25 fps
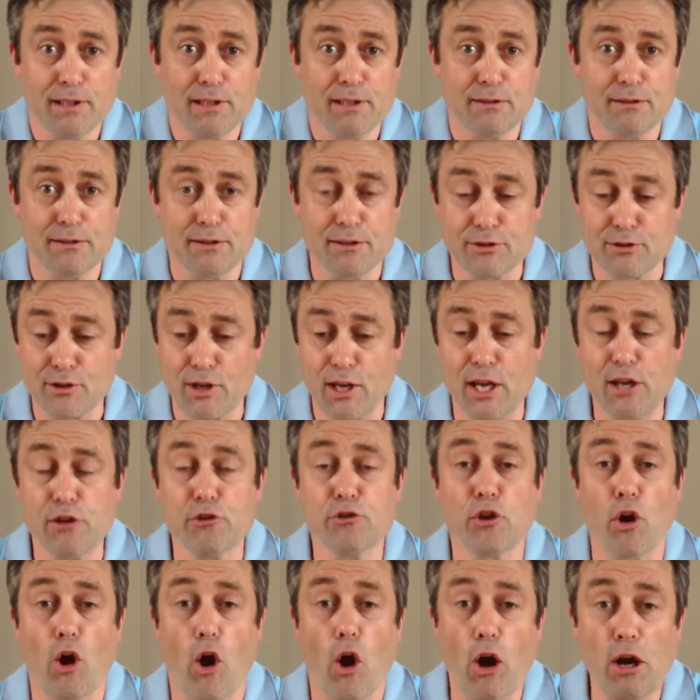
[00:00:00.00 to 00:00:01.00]

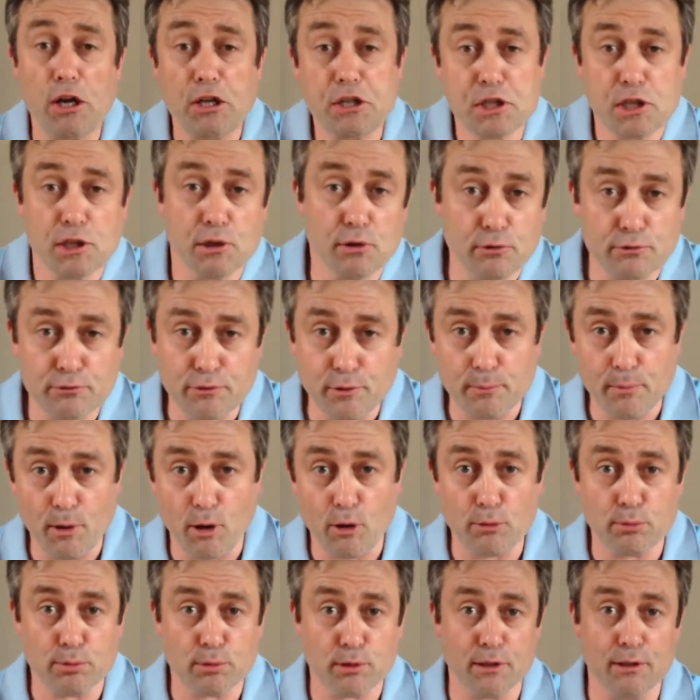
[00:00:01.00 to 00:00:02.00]
is ideal for
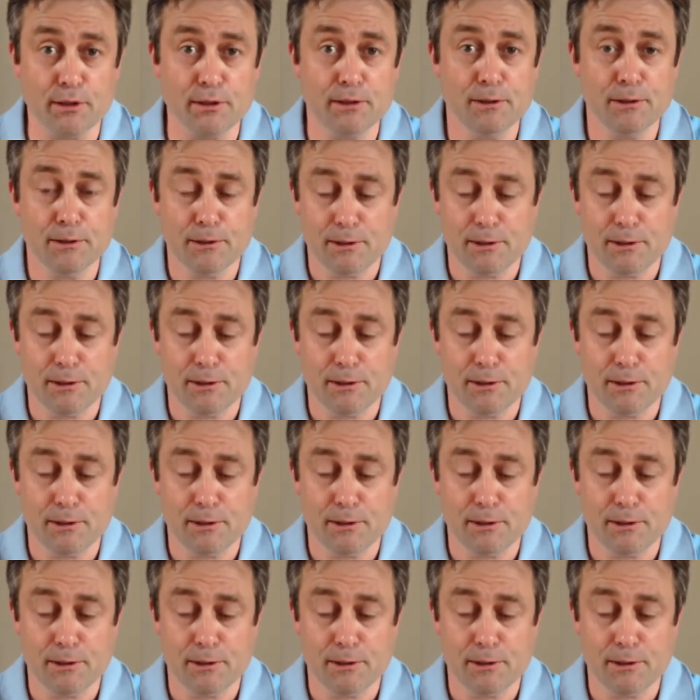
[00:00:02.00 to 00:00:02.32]
Marlborough